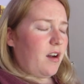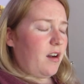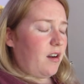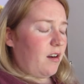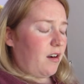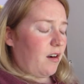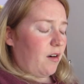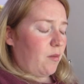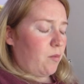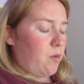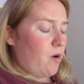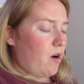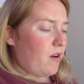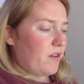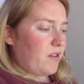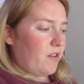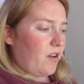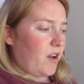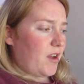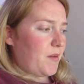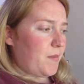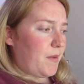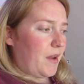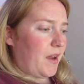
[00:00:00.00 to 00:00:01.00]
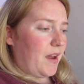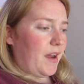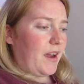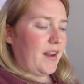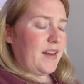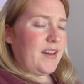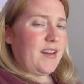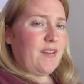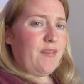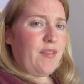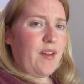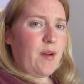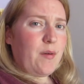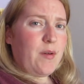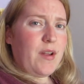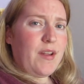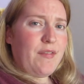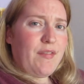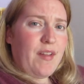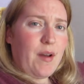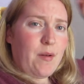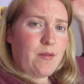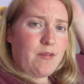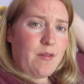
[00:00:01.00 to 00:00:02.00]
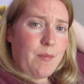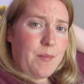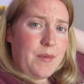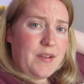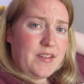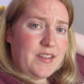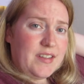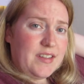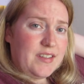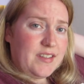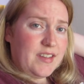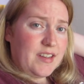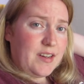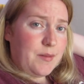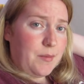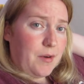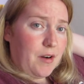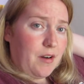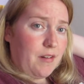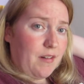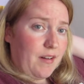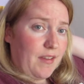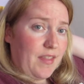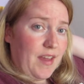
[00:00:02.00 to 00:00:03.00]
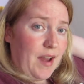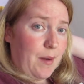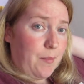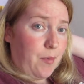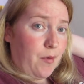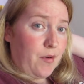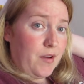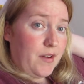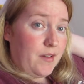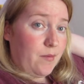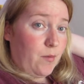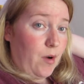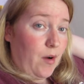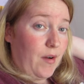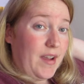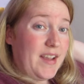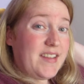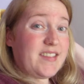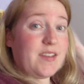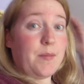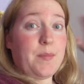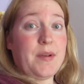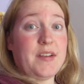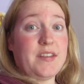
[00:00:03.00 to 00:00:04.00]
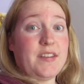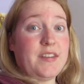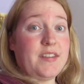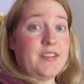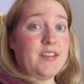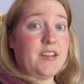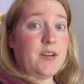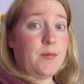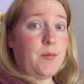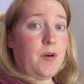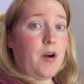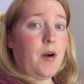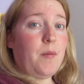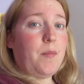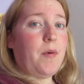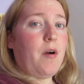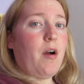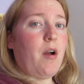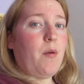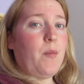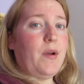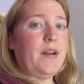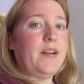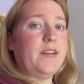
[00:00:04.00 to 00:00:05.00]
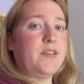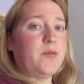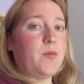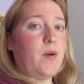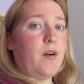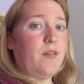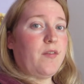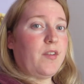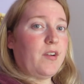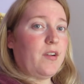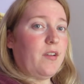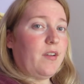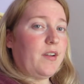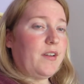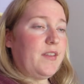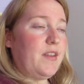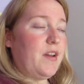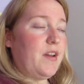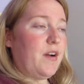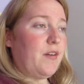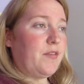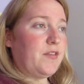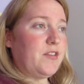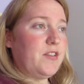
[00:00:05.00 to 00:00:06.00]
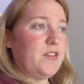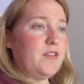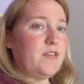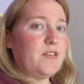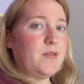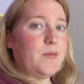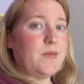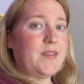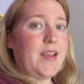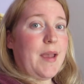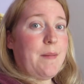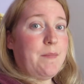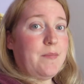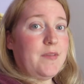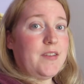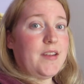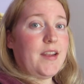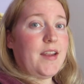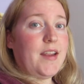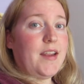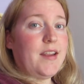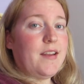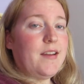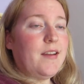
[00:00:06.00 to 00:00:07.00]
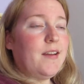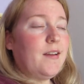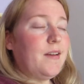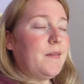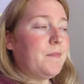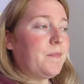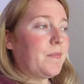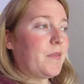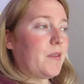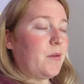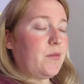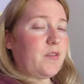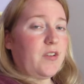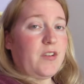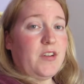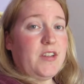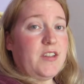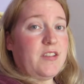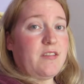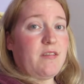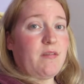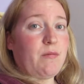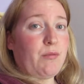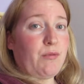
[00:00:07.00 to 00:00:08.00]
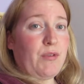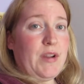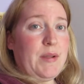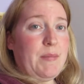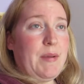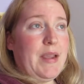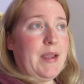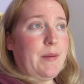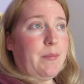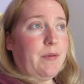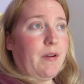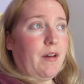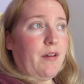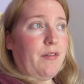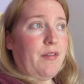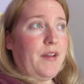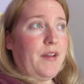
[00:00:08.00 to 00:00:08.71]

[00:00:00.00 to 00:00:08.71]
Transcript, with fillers: Oh, what a nightmare! And if that if that were a busy cinema at that point, well, it is a busy cinema, but I went at twelve o'clock in the afternoon, so it was empty. There was only three people, I